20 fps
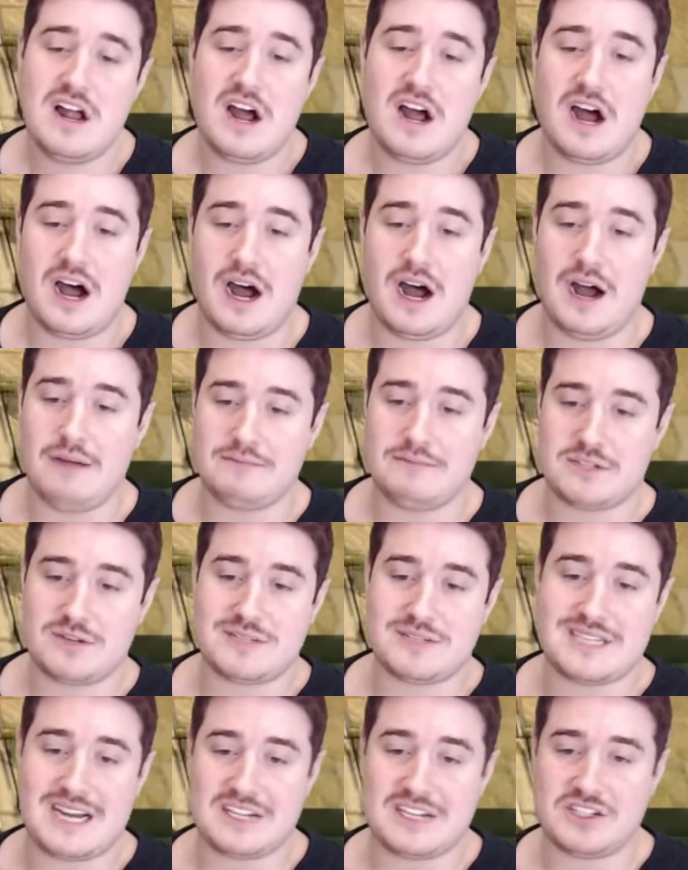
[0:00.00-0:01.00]
Um, so
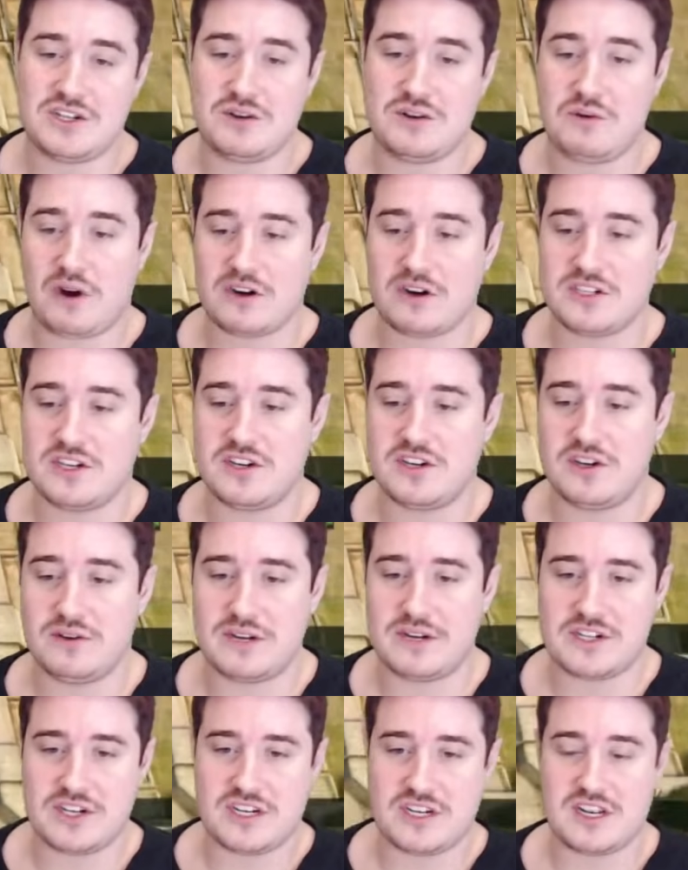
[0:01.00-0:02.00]
it's not too hard to do.
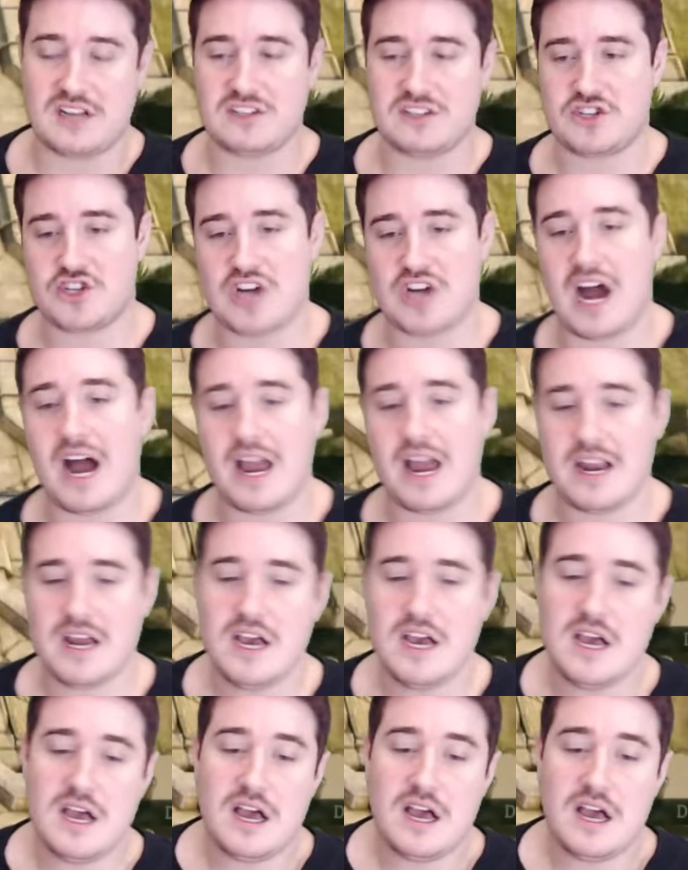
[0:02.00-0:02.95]
And she does shine.